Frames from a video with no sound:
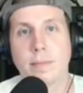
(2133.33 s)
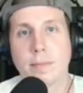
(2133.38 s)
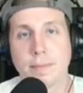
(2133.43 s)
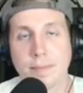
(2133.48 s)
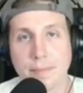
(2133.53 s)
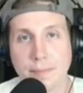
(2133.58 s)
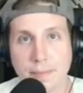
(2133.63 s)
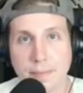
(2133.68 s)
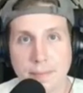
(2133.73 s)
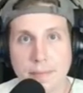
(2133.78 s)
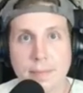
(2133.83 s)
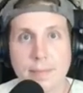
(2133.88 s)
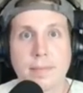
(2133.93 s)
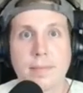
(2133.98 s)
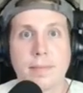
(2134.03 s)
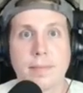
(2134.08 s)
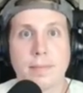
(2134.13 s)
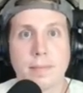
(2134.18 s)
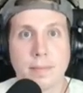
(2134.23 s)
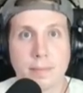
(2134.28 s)

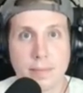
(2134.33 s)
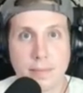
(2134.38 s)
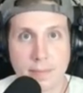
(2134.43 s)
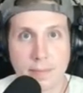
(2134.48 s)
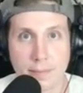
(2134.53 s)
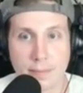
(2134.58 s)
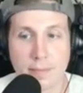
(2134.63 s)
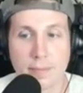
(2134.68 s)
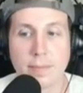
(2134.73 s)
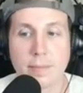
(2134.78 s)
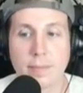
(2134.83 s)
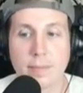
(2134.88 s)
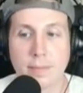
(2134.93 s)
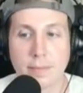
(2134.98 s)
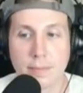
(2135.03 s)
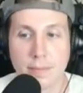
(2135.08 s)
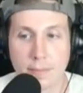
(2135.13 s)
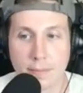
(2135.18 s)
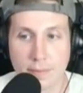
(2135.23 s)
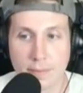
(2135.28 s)

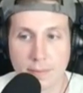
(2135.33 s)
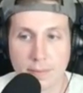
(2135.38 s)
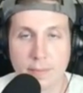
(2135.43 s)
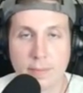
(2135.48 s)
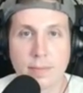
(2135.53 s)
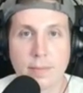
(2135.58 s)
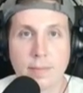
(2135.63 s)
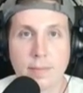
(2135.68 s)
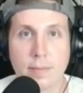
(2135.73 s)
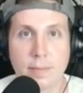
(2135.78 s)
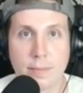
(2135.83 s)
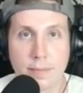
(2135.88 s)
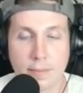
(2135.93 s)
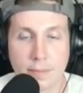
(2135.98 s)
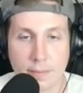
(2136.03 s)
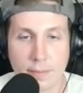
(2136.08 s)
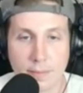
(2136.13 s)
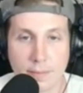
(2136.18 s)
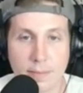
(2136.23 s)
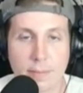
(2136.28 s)

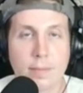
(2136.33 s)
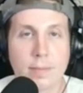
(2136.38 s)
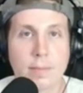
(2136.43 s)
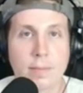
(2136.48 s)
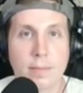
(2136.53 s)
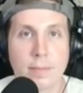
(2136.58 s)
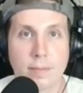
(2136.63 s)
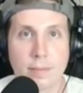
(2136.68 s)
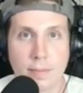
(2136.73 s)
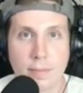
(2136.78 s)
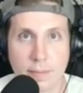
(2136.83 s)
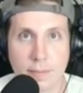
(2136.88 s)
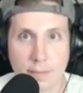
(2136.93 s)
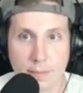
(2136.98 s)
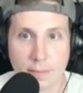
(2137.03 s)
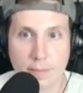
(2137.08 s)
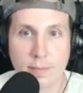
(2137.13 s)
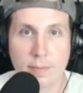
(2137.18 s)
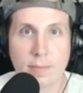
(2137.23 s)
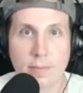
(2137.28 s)

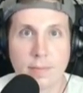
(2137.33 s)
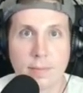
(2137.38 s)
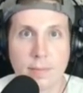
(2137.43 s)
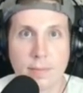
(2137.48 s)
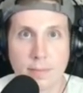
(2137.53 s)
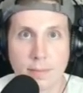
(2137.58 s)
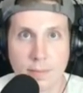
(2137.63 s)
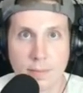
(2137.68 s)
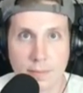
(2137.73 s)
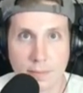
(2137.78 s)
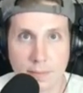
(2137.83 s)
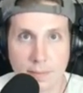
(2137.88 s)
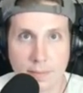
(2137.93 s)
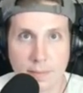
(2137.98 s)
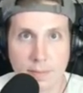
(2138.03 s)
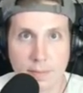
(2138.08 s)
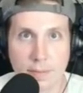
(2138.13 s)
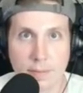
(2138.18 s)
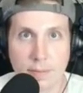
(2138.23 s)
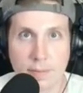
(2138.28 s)

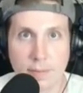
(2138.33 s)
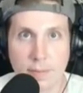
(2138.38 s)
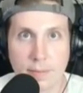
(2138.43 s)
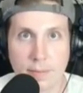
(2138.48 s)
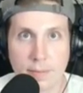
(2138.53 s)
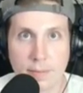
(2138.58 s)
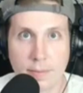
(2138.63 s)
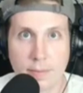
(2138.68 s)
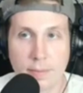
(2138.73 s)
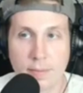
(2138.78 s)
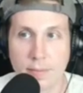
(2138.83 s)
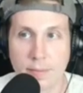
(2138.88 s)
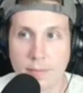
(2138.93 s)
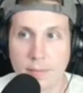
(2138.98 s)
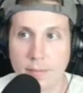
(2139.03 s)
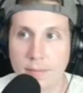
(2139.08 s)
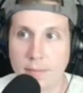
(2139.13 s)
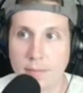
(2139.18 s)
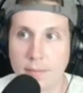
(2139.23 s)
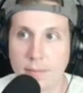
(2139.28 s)

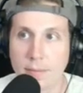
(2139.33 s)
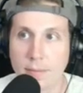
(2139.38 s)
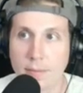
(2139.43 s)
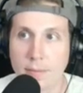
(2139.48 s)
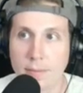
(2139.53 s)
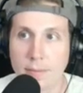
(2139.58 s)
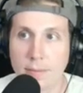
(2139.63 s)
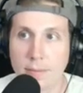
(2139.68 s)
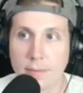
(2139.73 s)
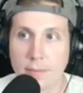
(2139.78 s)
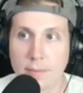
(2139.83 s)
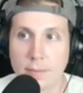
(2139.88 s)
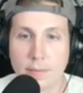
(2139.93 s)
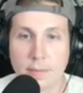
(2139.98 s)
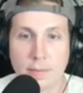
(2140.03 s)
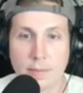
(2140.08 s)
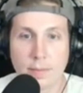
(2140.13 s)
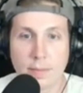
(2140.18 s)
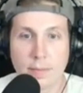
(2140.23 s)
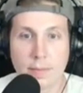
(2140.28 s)

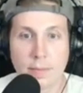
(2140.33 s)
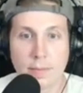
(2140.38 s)
This person isn't speaking.